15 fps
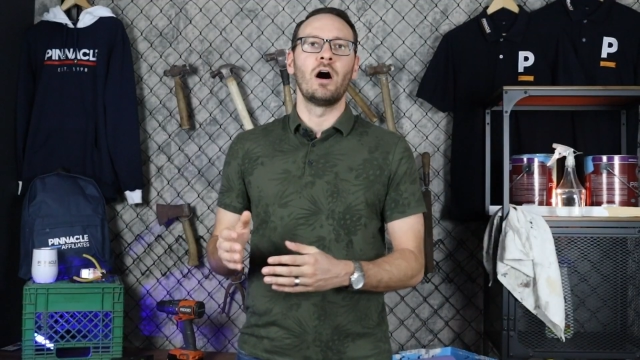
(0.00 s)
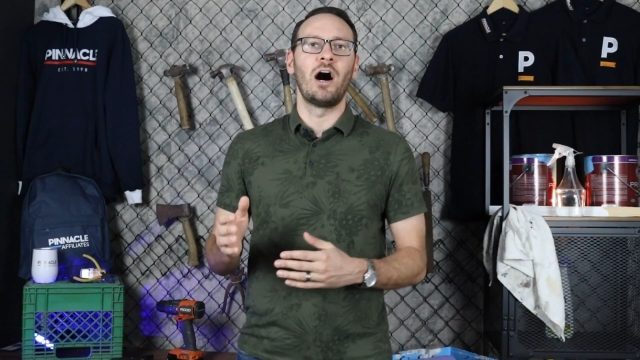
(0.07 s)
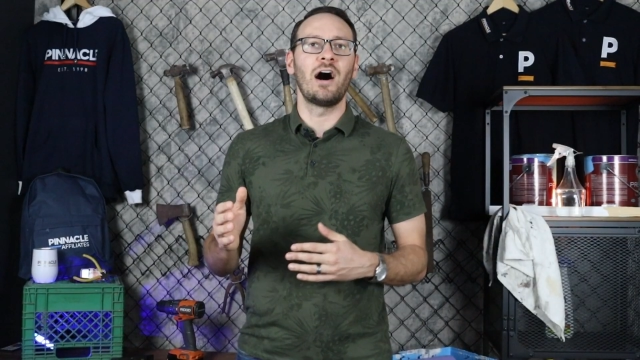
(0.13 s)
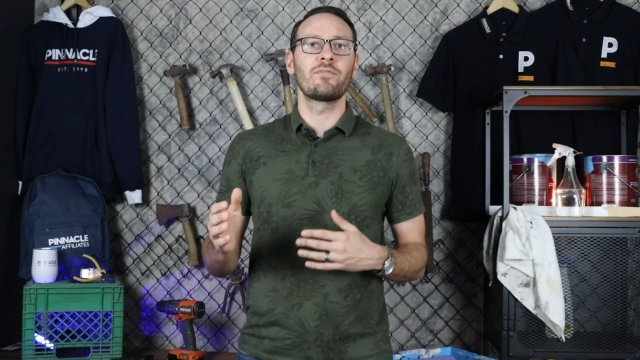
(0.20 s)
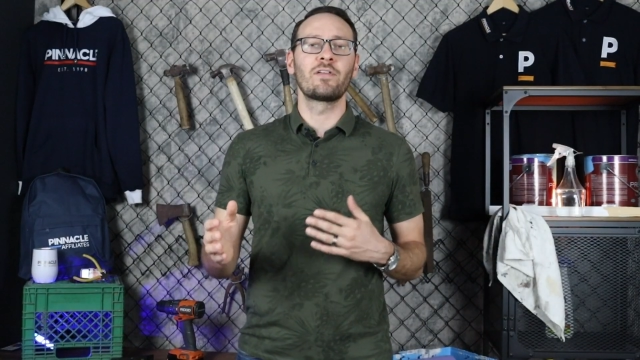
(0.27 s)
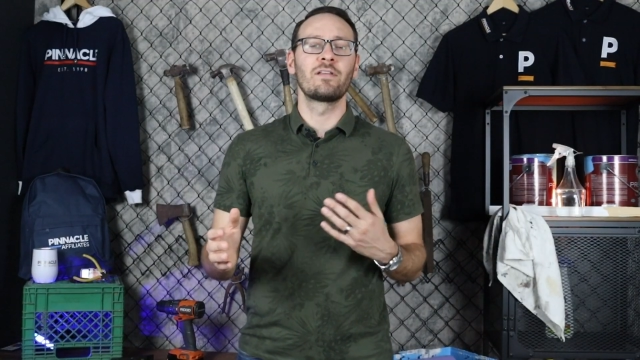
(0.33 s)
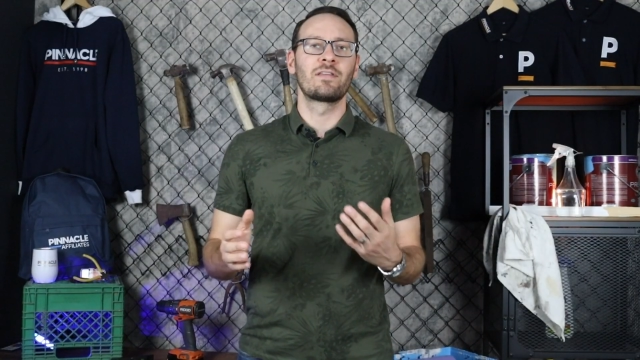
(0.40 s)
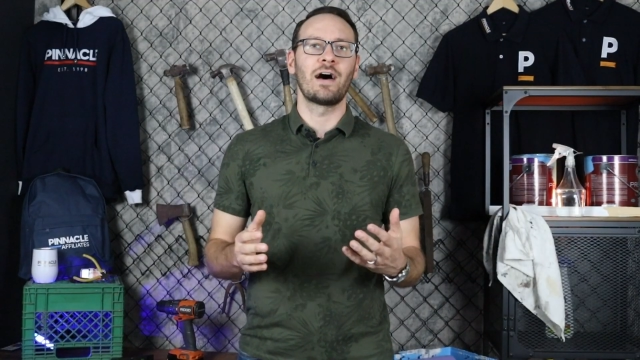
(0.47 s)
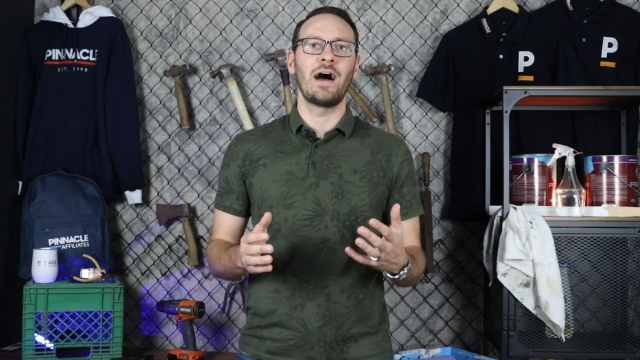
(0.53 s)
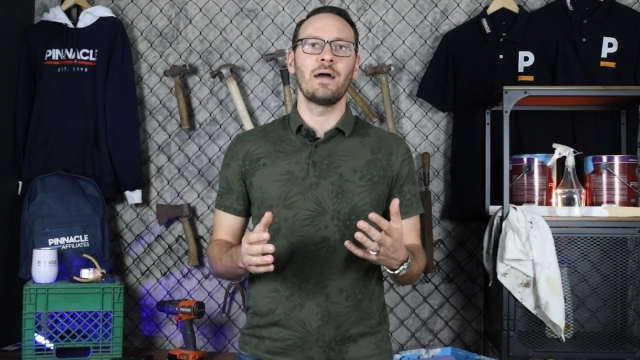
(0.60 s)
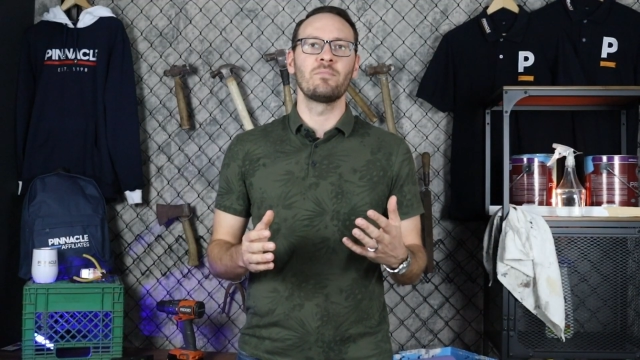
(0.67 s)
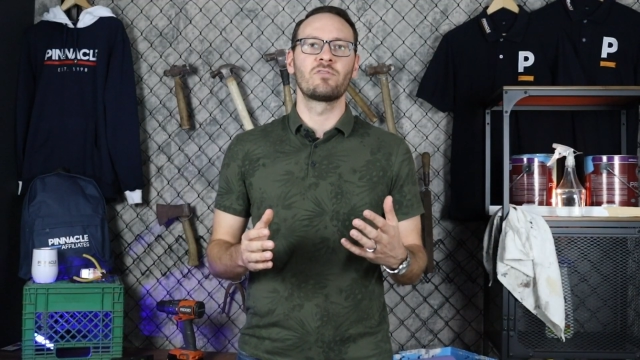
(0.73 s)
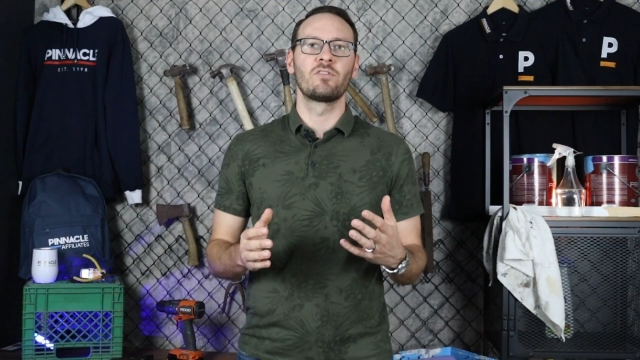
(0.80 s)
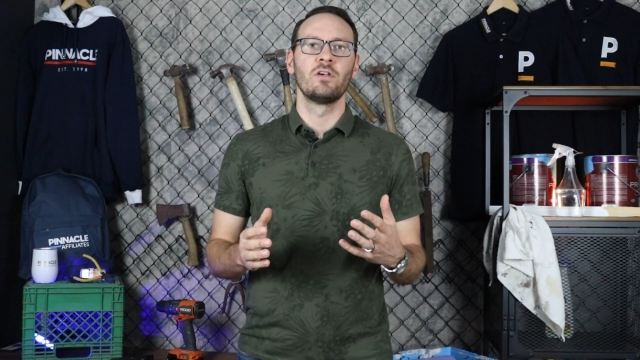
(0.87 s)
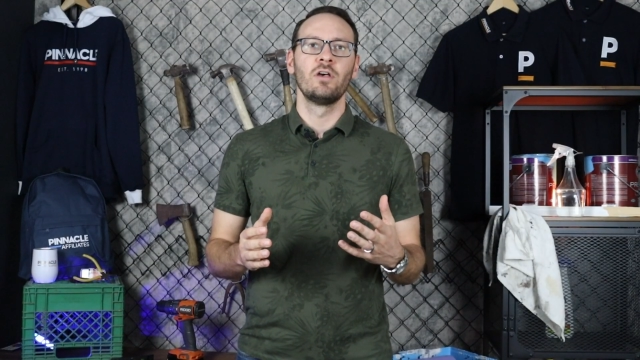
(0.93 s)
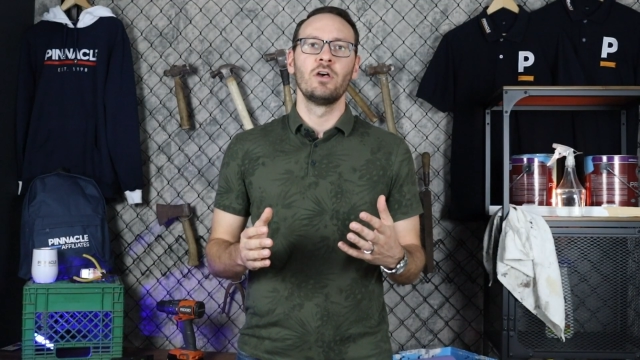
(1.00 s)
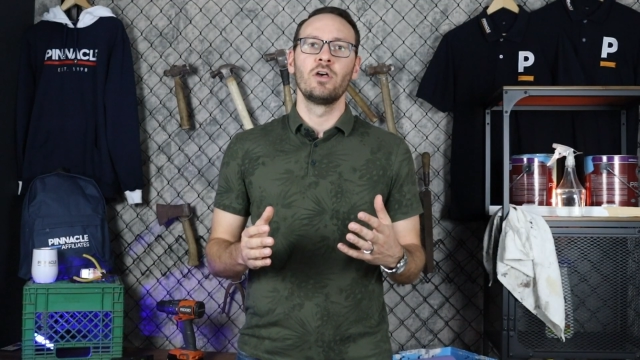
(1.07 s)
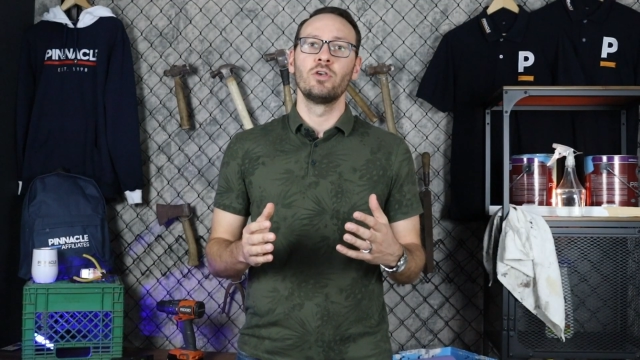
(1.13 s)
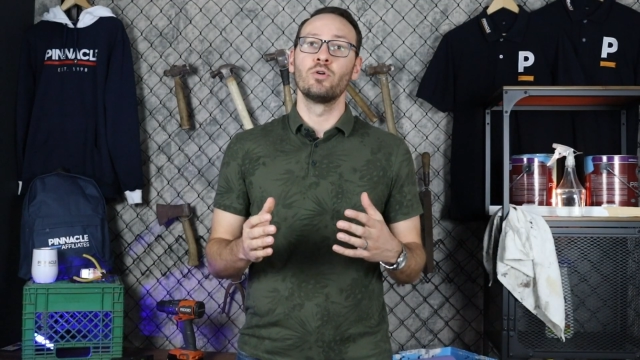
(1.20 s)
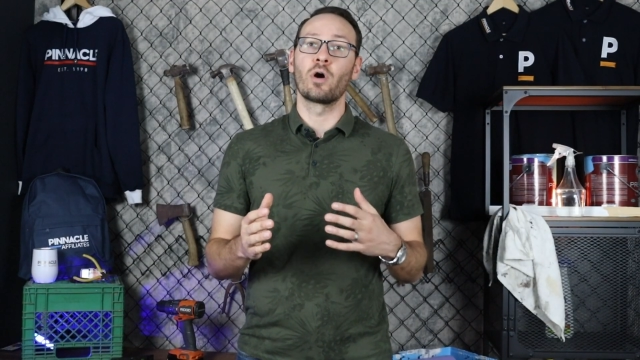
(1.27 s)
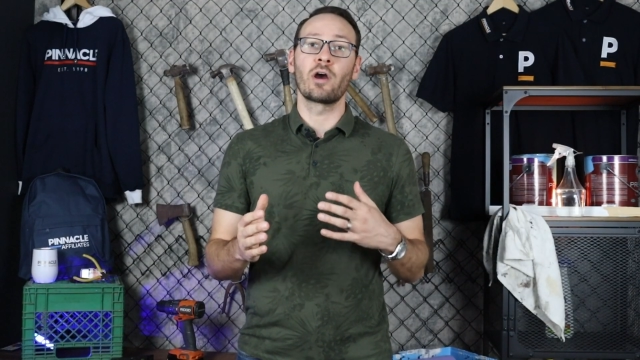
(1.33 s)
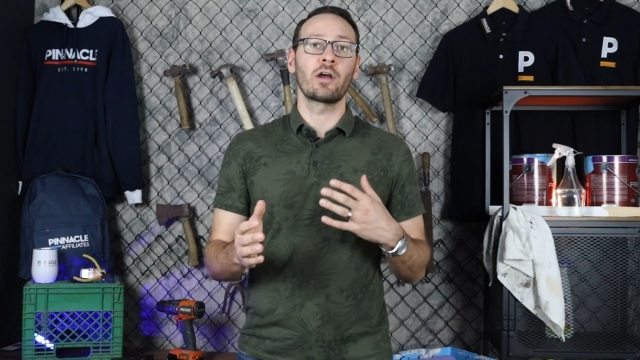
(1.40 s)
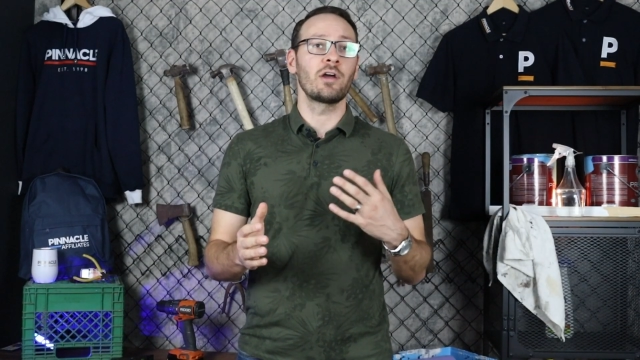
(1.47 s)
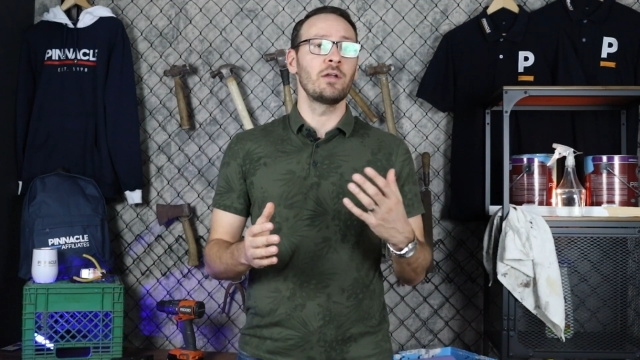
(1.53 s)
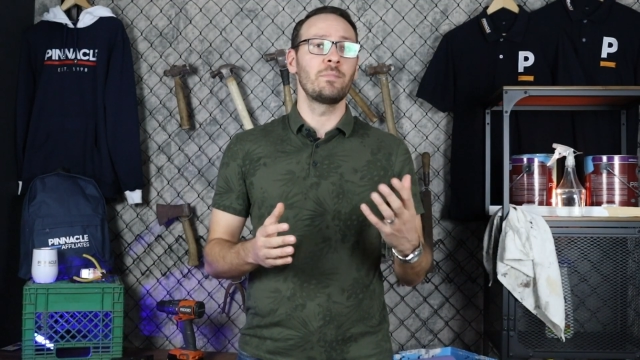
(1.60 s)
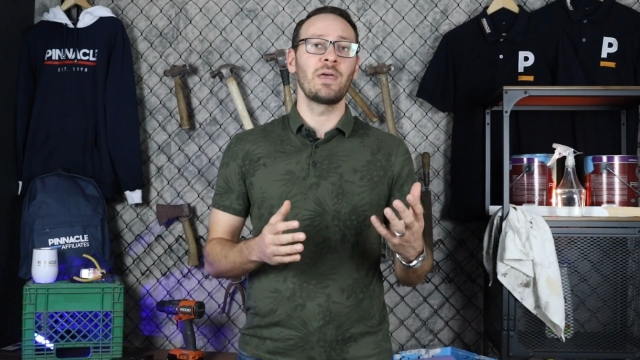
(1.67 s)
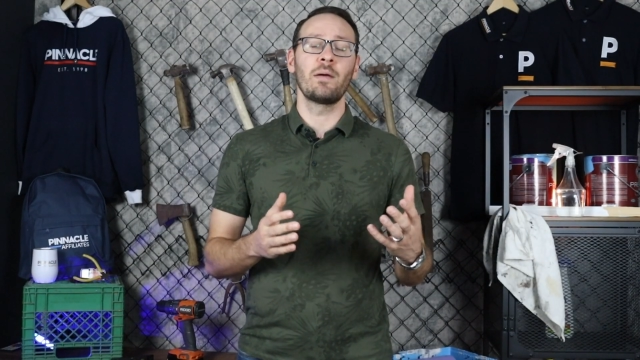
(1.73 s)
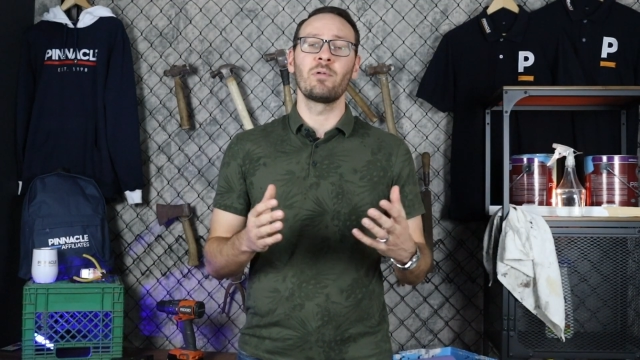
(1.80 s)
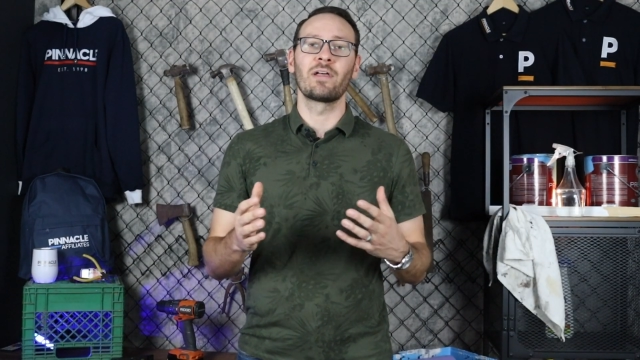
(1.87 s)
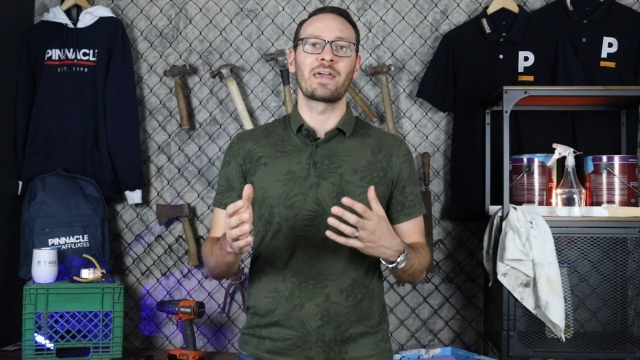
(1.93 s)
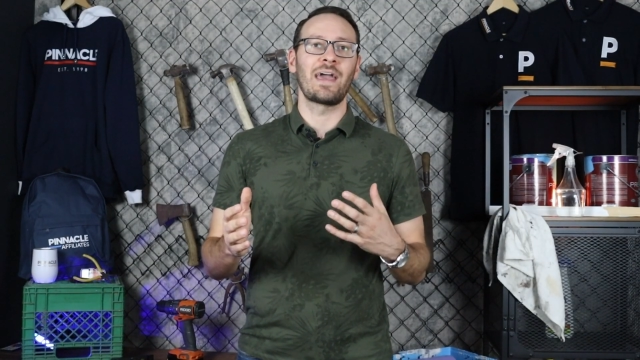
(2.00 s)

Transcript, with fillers: Oftentimes, you aren't going to be able